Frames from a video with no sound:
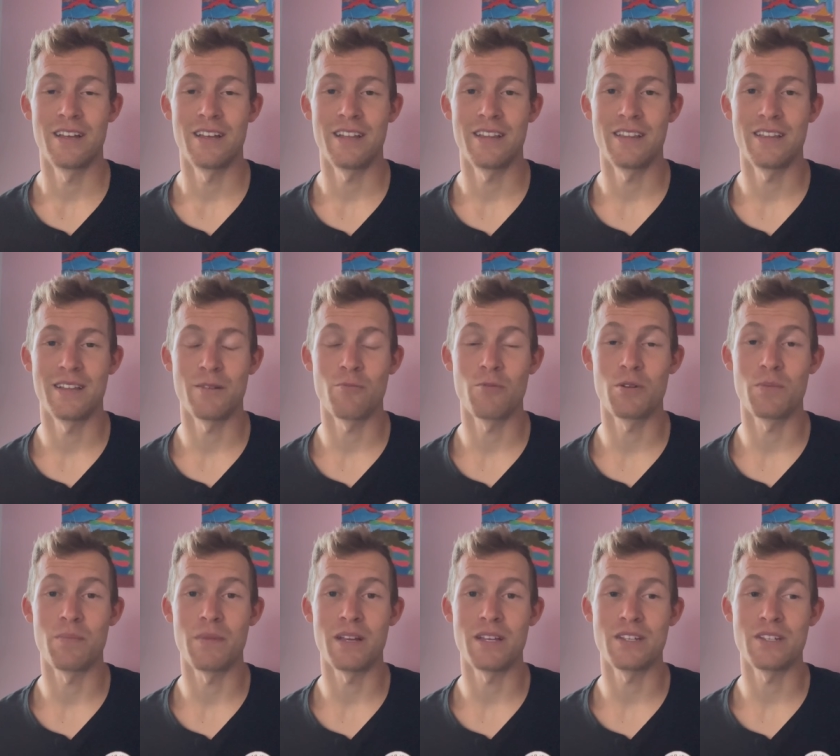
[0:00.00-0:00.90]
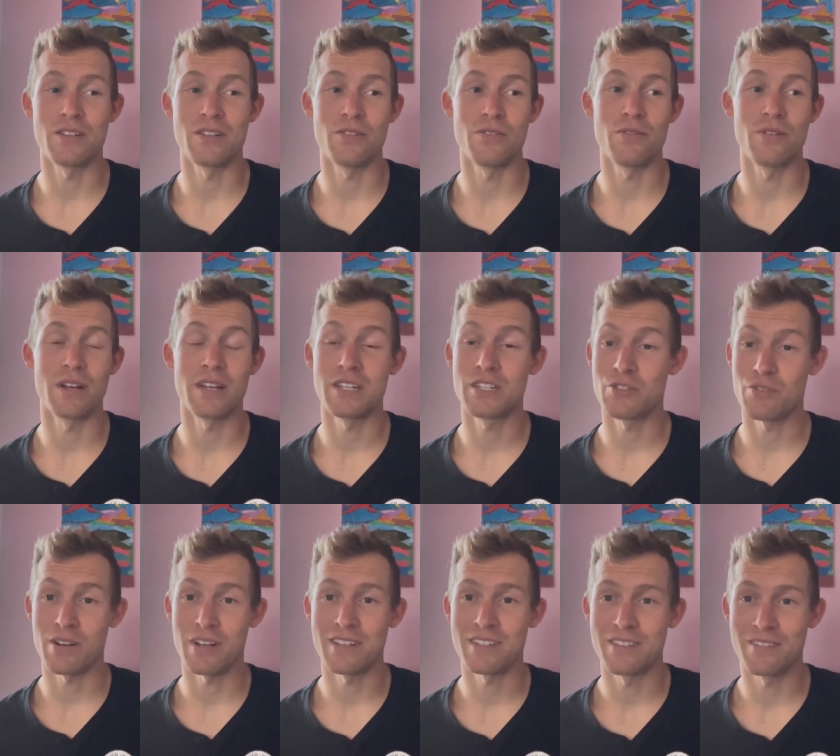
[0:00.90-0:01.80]
and that what makes you
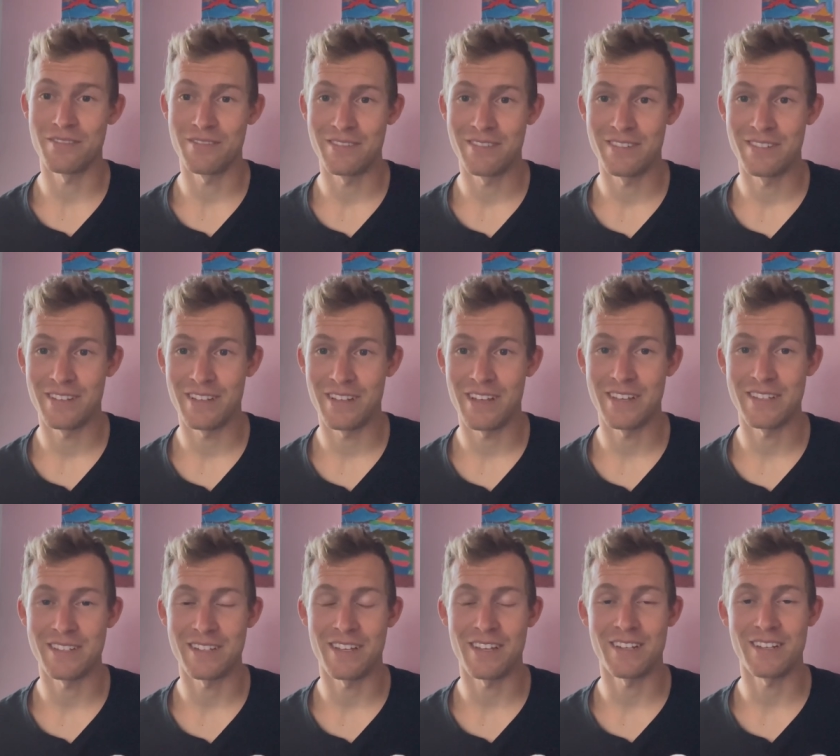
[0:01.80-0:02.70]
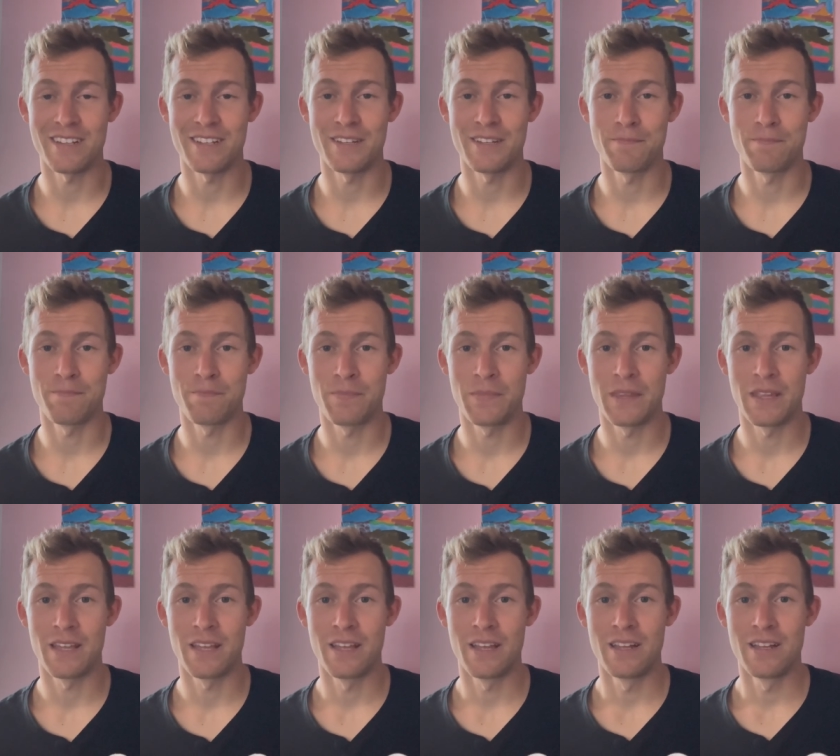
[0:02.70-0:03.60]
attractive as an athlete.
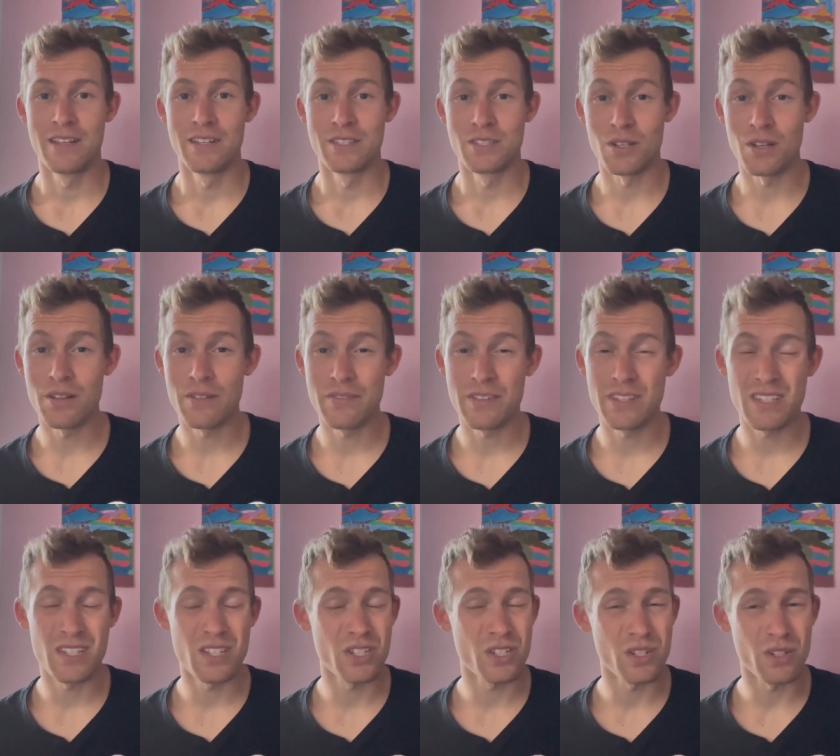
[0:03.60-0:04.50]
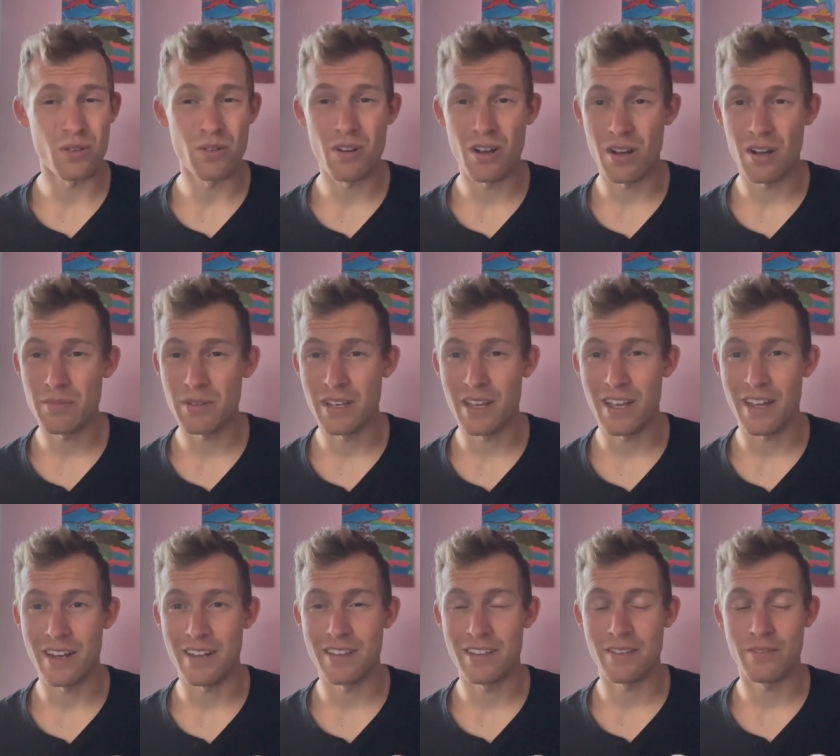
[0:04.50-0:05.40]
So all of this is so
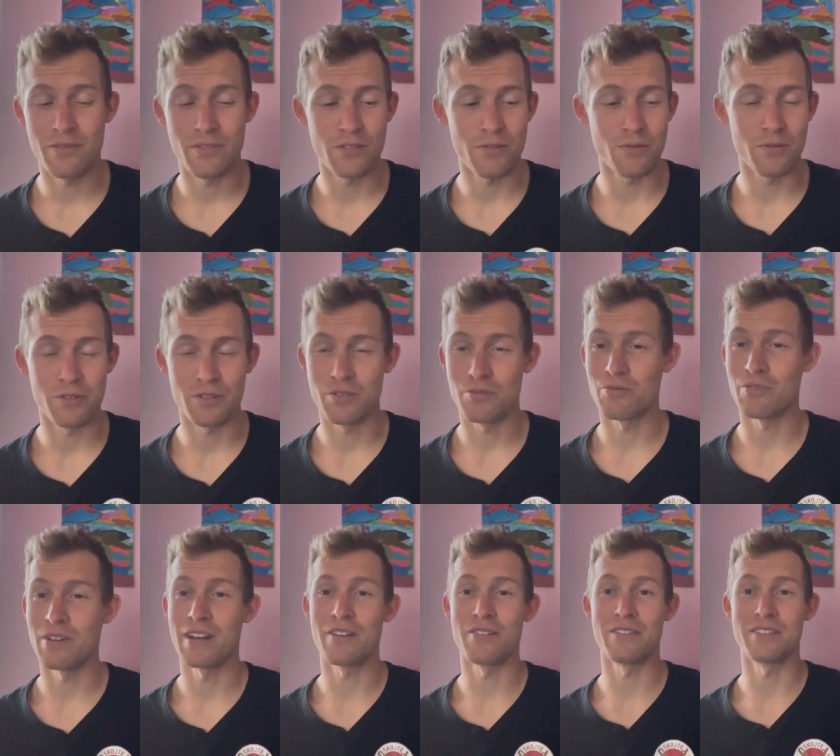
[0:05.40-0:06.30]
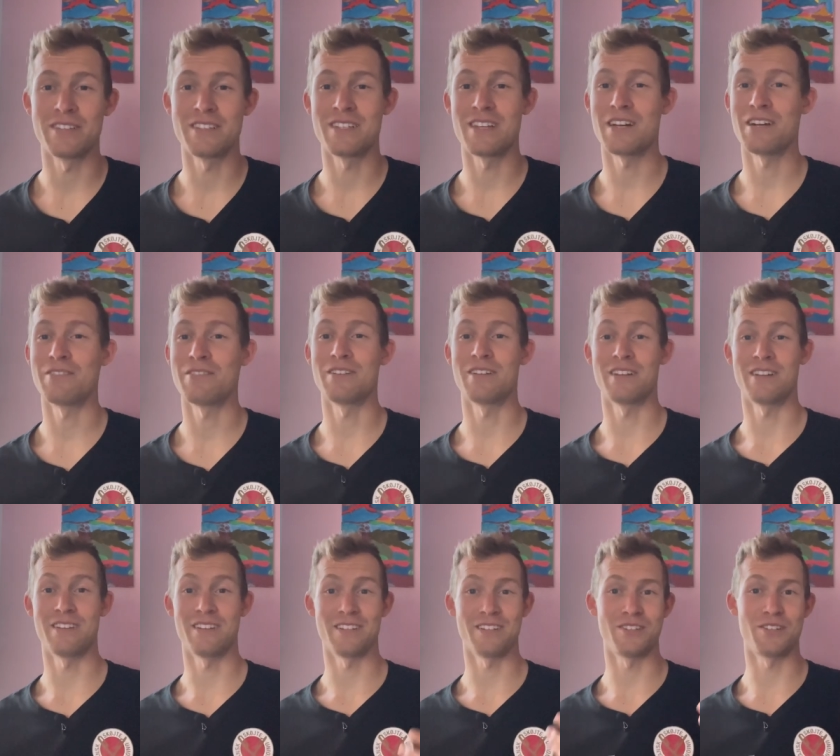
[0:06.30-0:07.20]
complicated if you were to write all this down
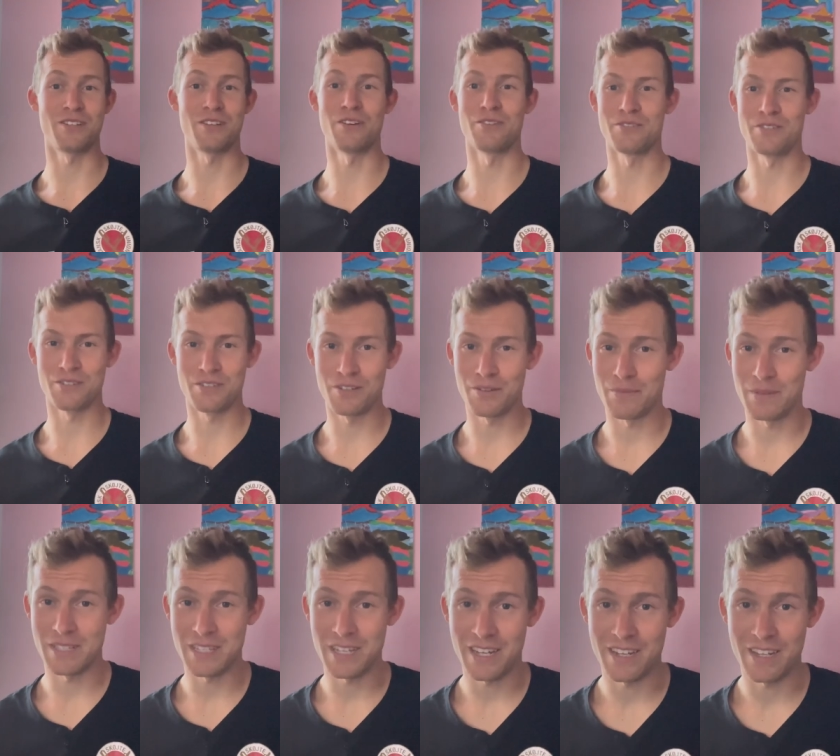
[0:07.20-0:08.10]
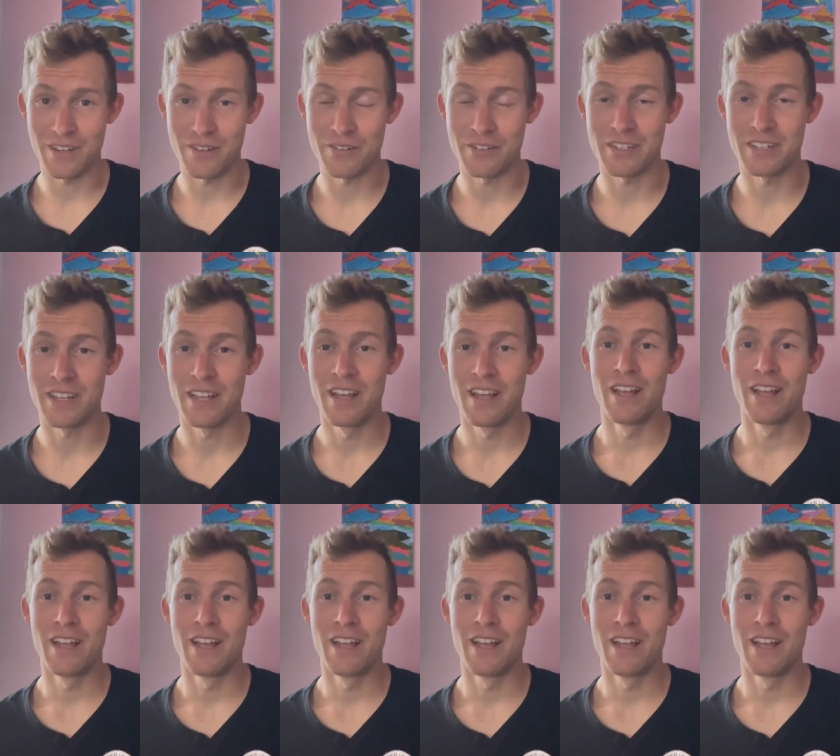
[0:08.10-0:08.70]
and I just told you it took me 10 years.